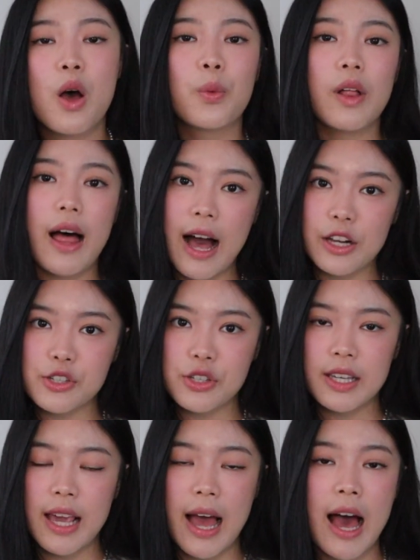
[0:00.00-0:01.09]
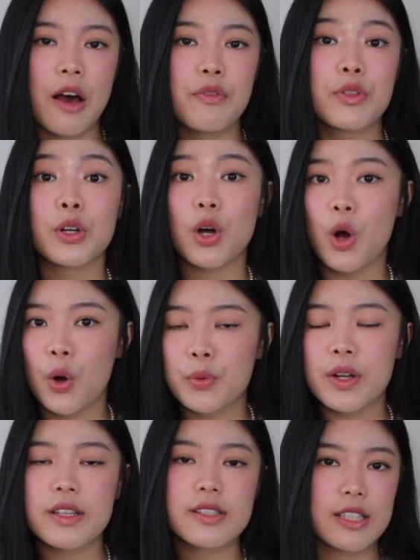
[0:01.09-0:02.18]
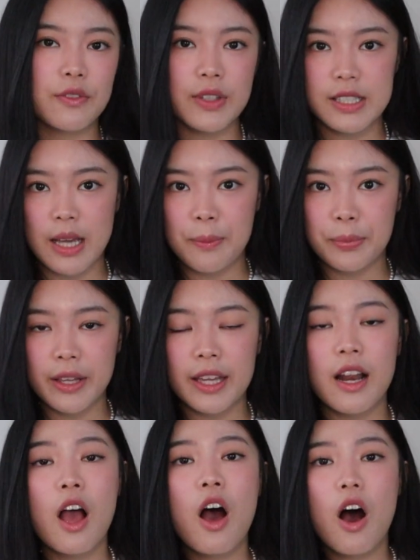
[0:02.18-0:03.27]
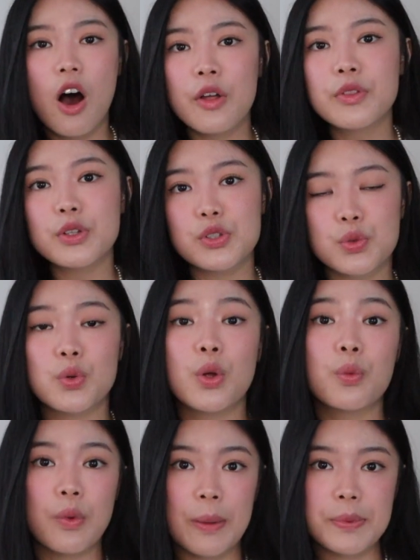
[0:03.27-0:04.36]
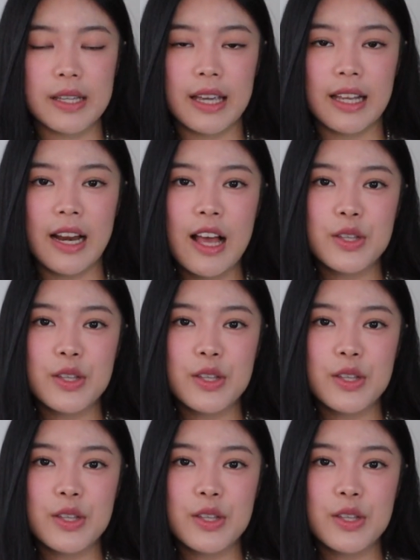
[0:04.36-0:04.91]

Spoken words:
will actually have their own CV template on their school website.